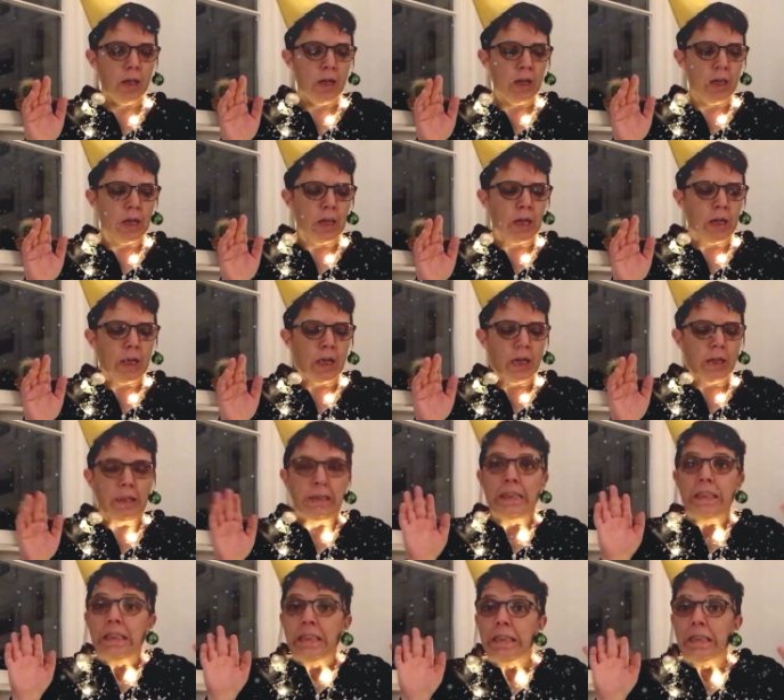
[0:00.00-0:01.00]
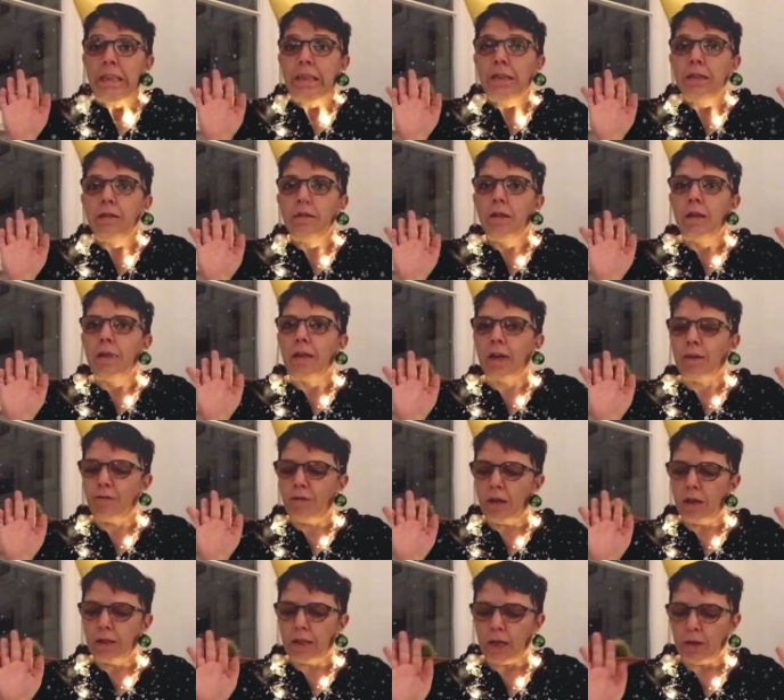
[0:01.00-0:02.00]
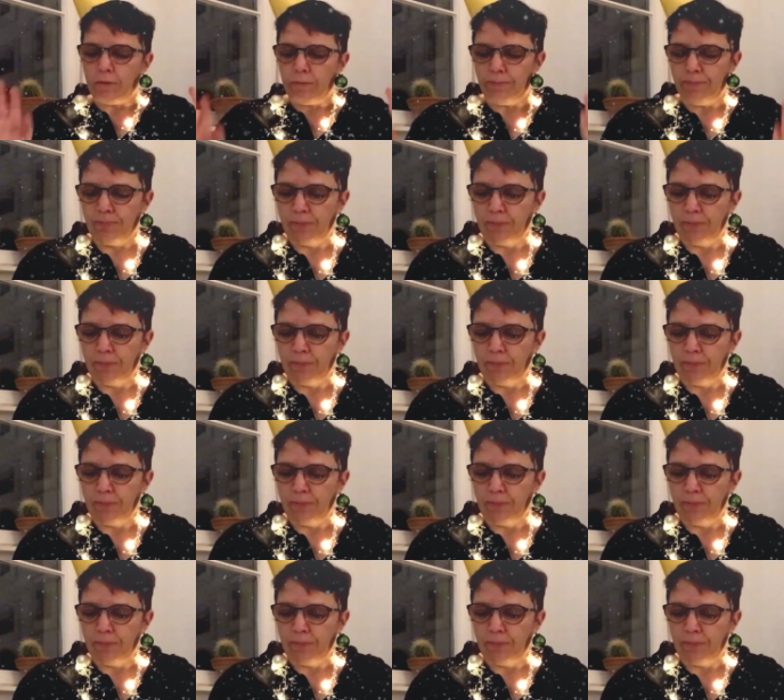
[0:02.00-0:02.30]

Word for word: that fell down